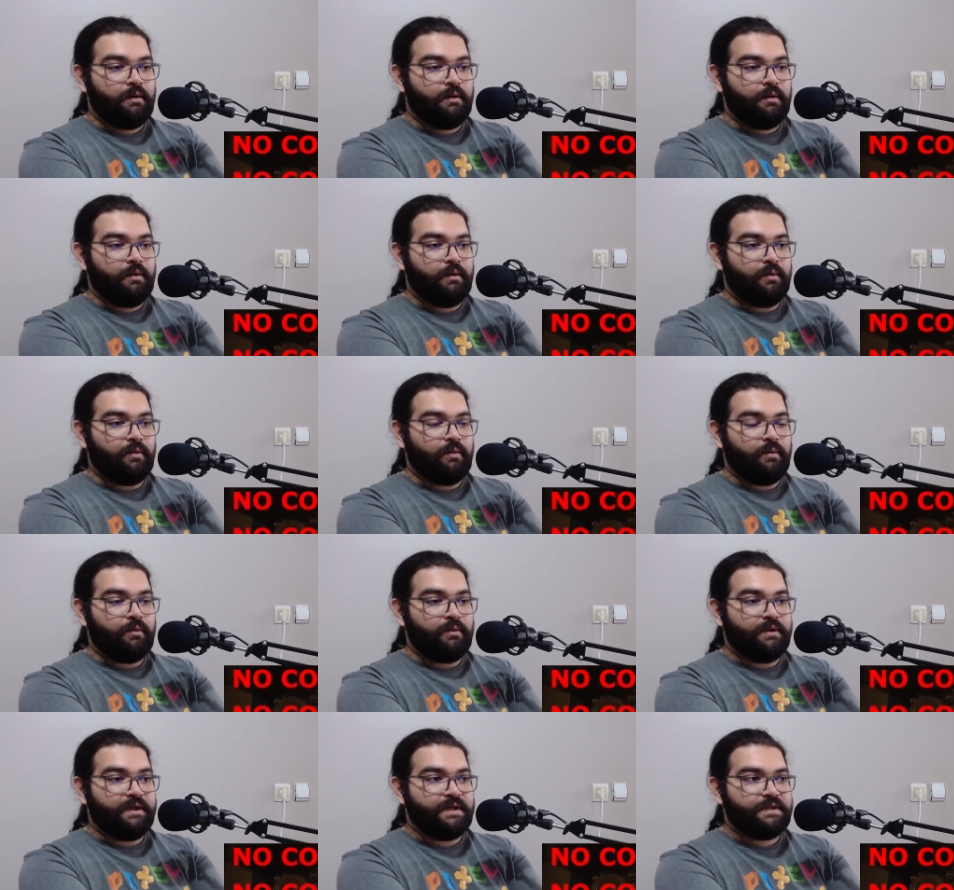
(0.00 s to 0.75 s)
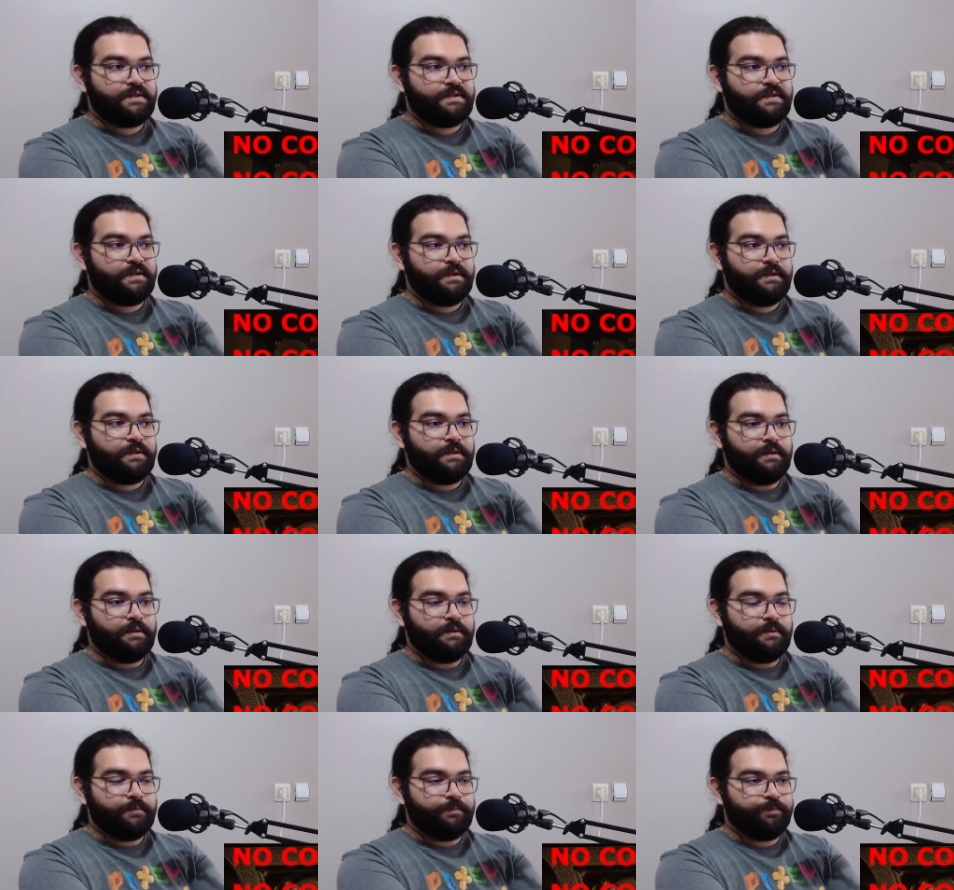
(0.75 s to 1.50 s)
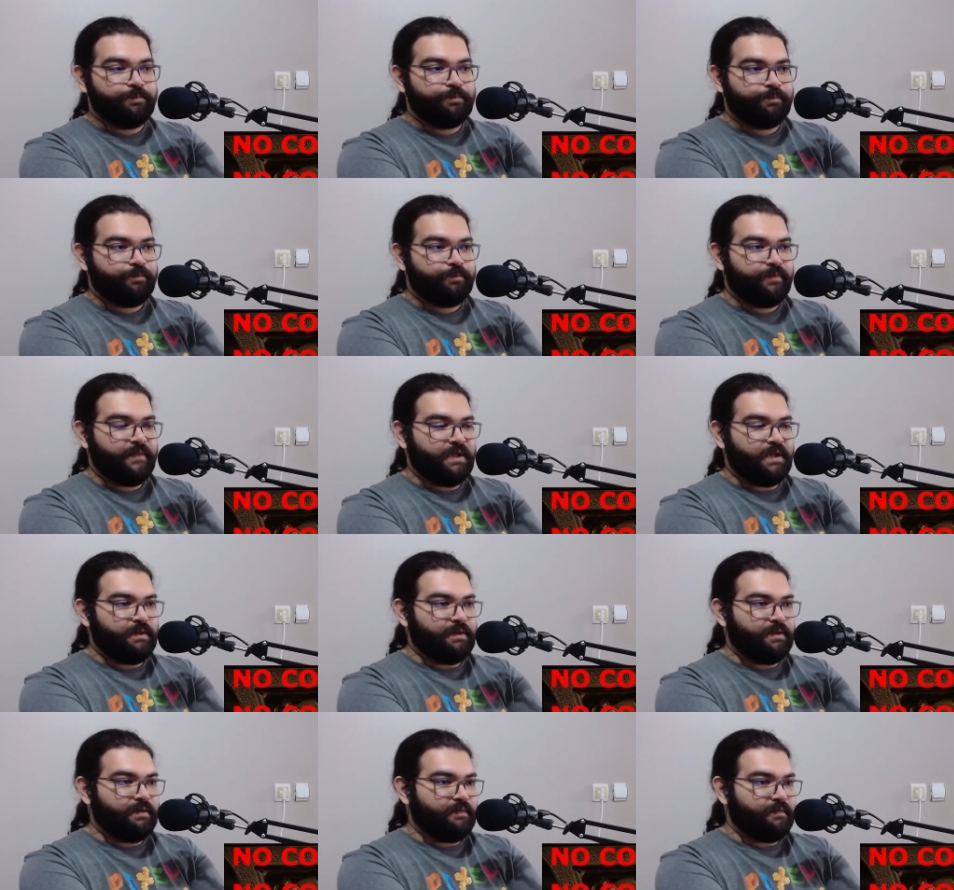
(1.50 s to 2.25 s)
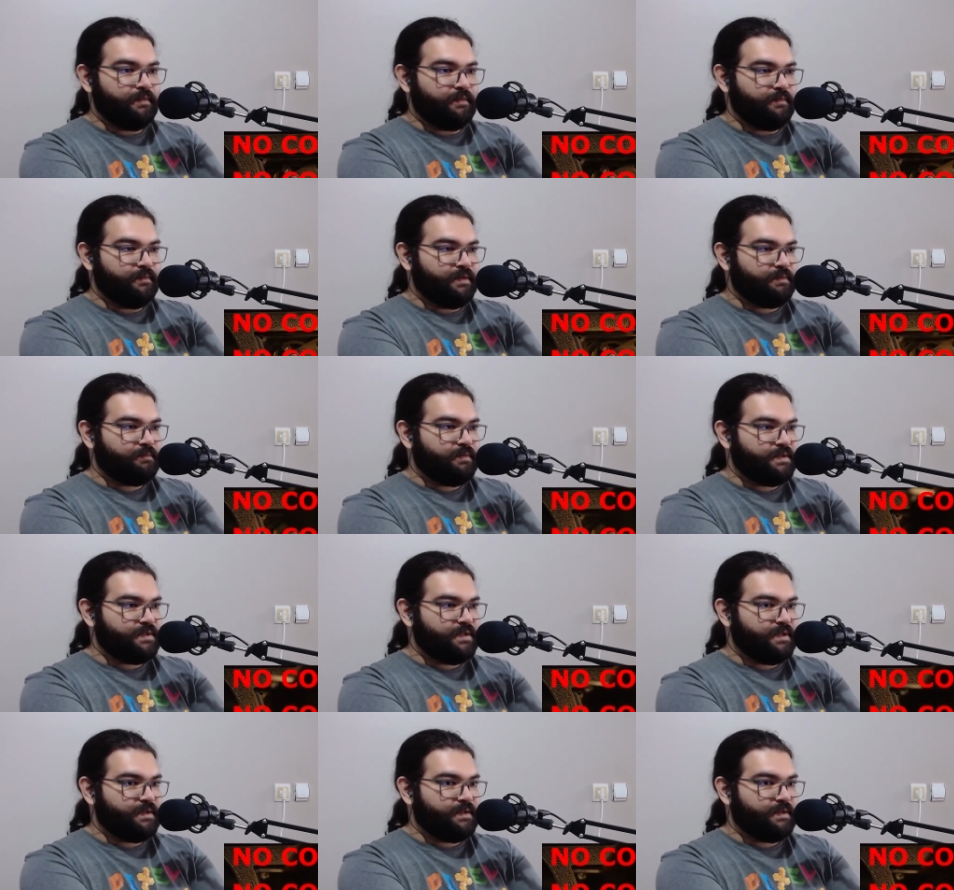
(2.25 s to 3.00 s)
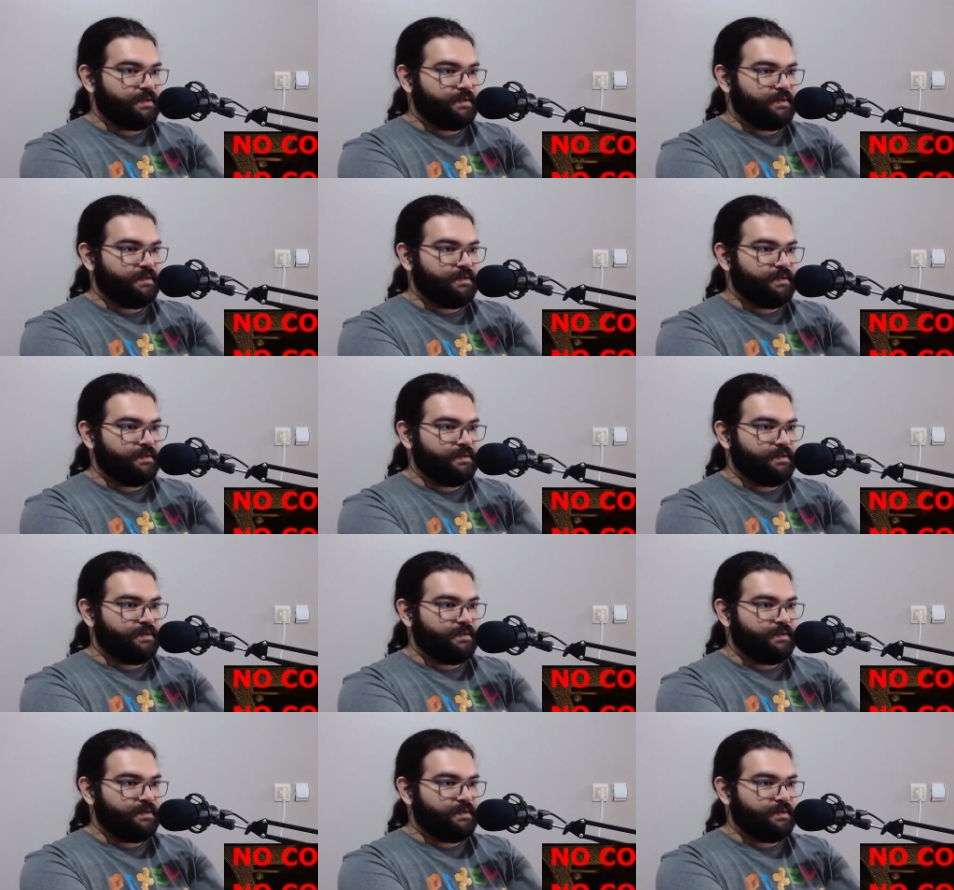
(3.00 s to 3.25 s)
Oh, that's the... Uh, what was it?